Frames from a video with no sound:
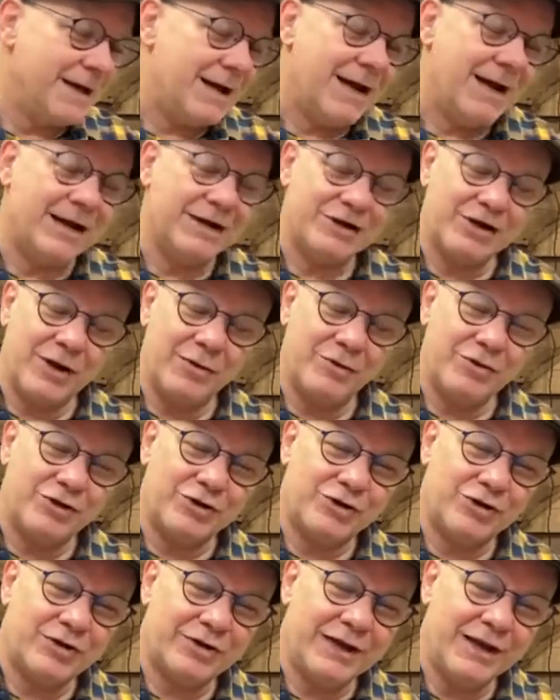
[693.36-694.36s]
As I
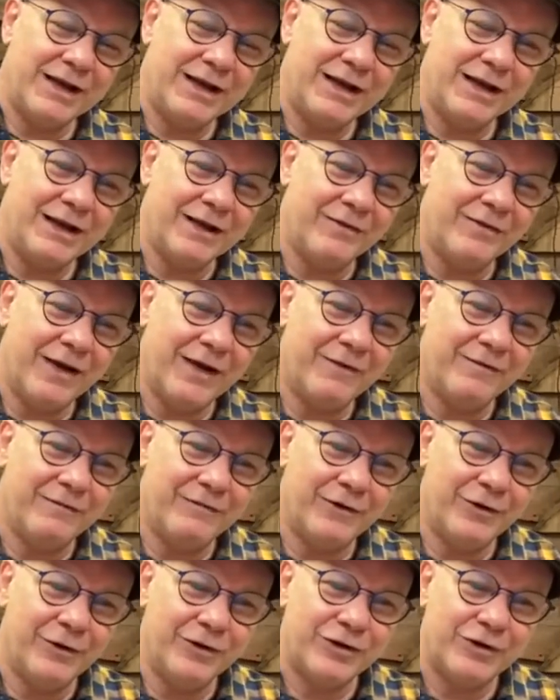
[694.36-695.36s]
was thinking of that
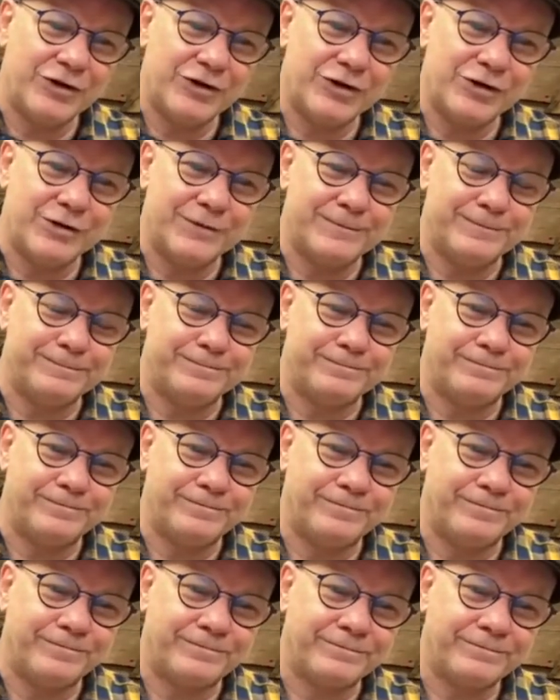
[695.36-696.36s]
verse,
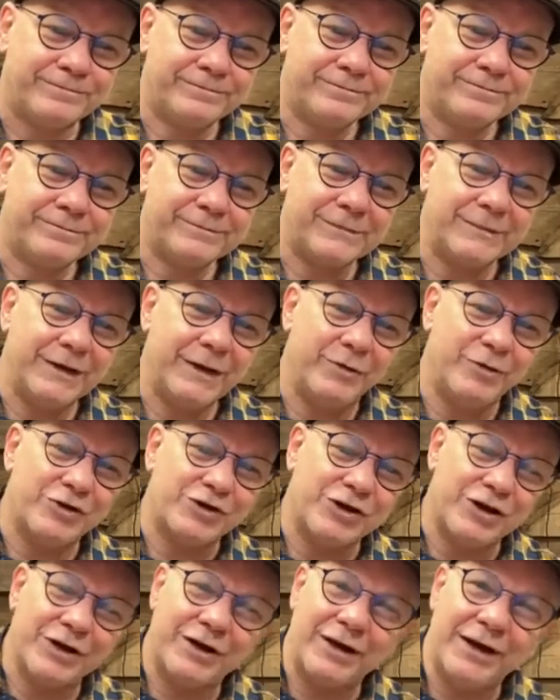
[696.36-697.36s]
there
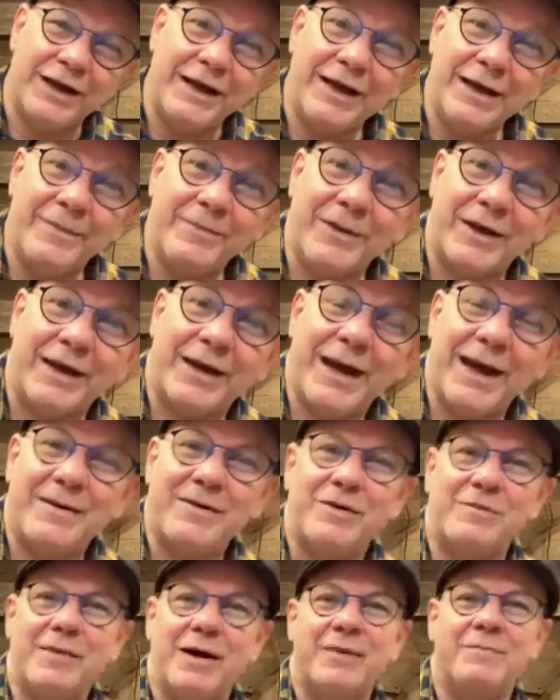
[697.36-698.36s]
was a hymn that
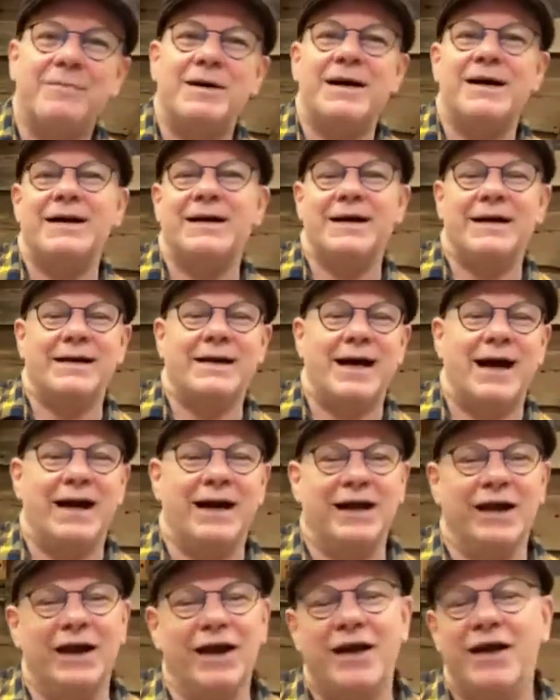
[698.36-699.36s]
came to my mind. I
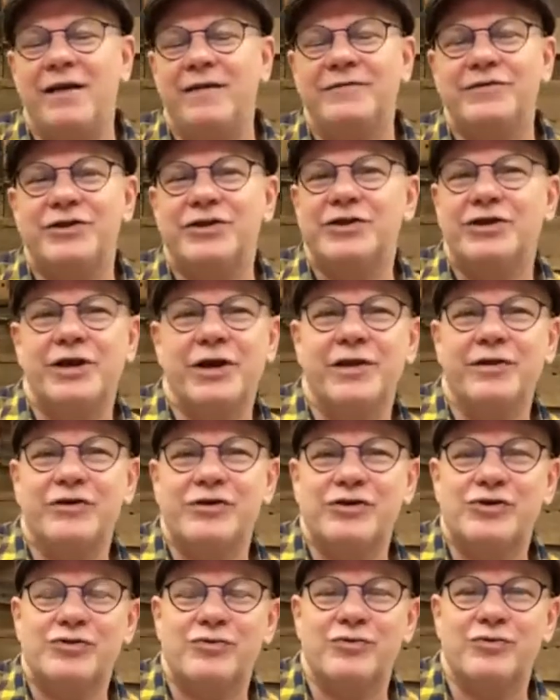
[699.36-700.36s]
love to tell
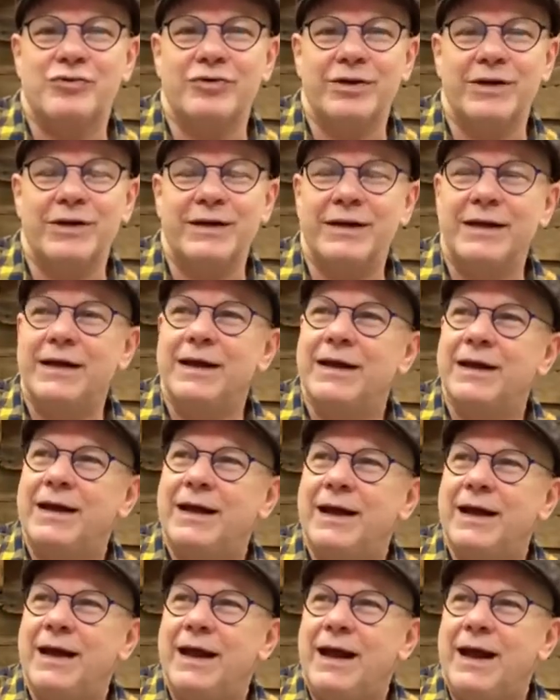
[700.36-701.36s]
the story.
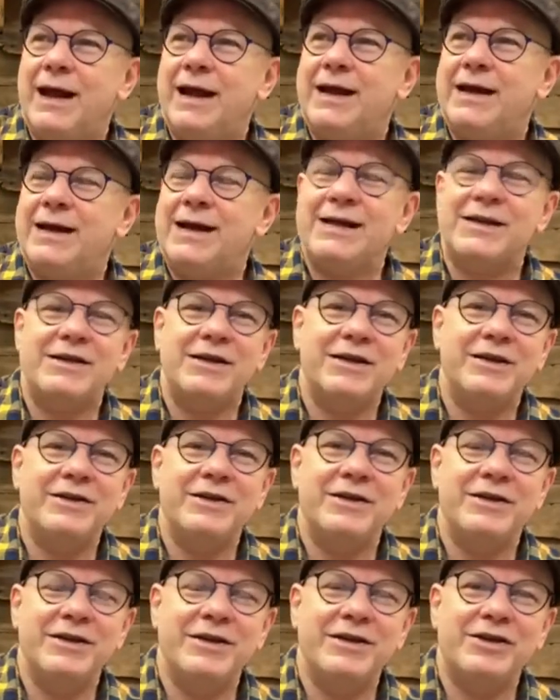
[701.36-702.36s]
And can I tell
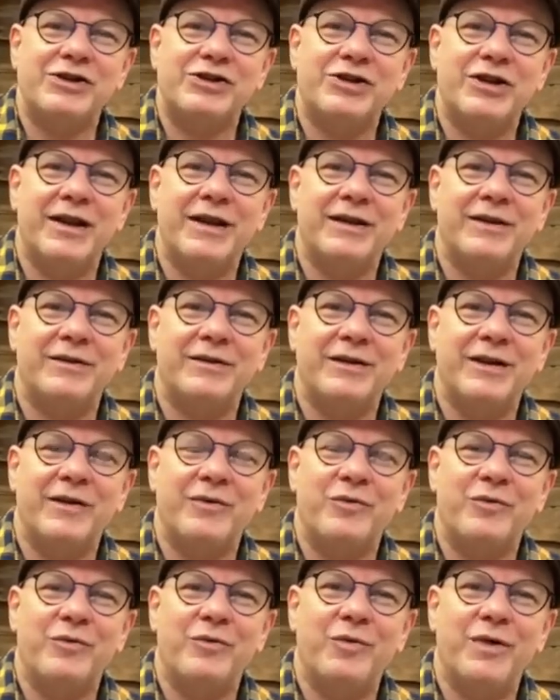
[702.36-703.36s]
you this, that
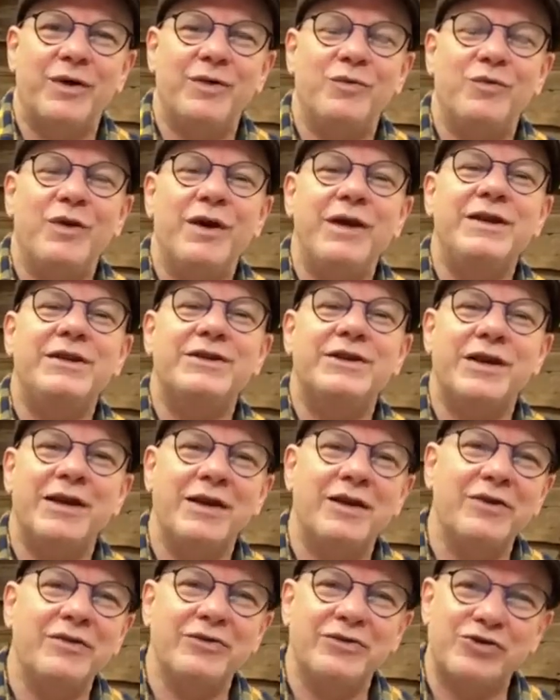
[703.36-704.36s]
when we
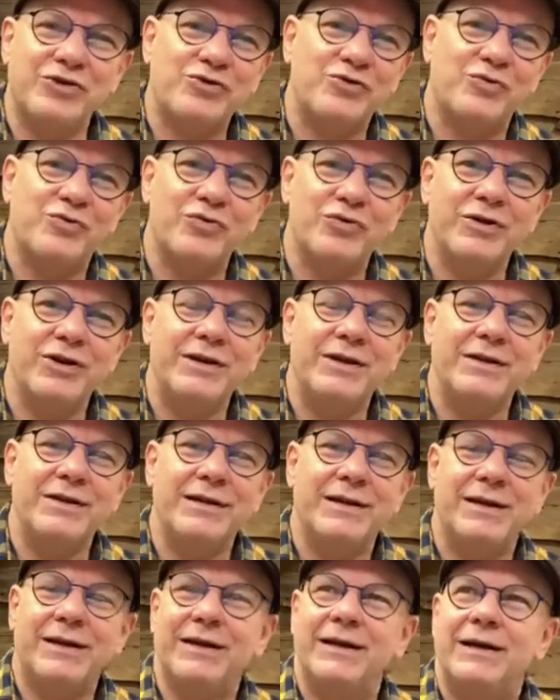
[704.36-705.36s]
tell the story
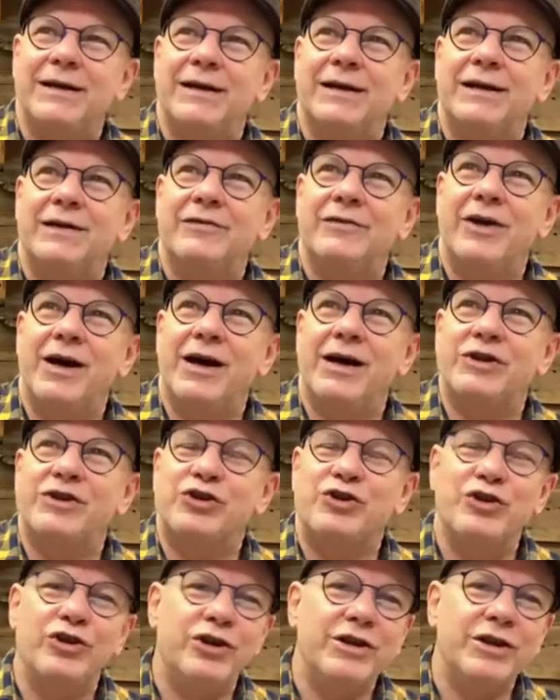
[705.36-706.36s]
of God's
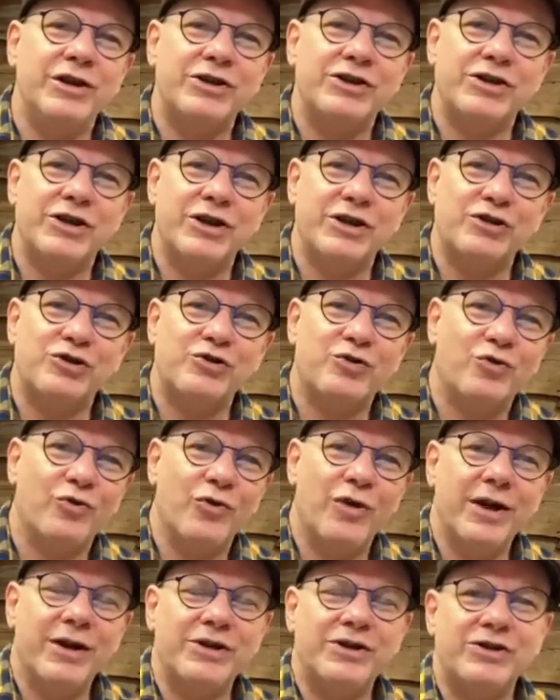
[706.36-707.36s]
goodness and his
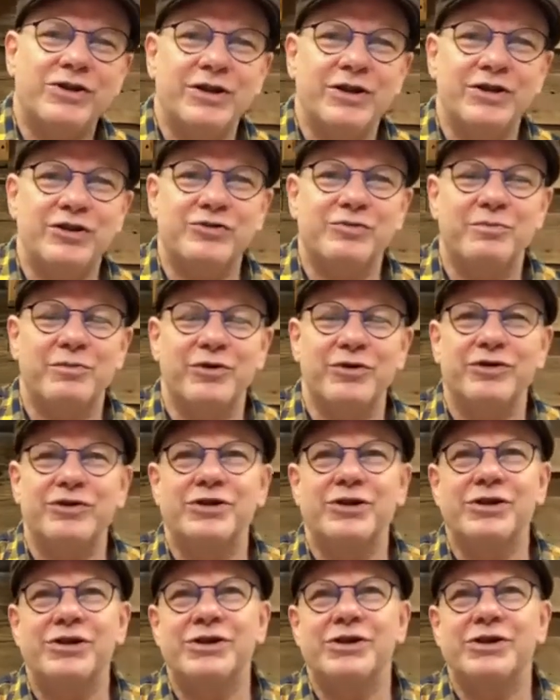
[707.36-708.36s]
grace and his
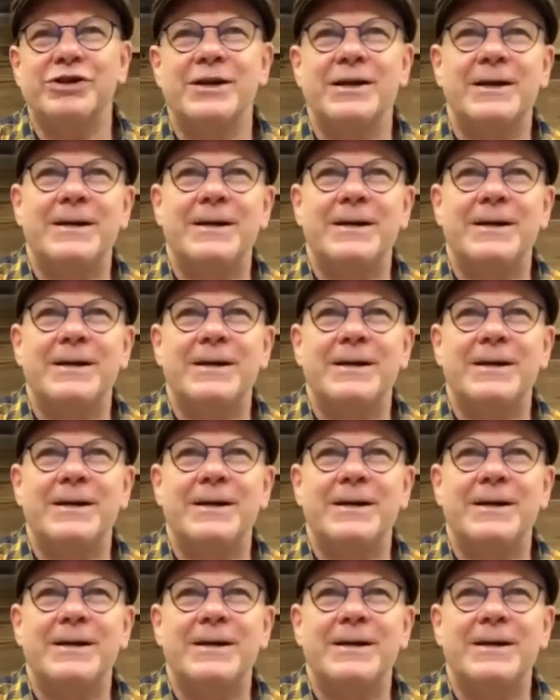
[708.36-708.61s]
mercies,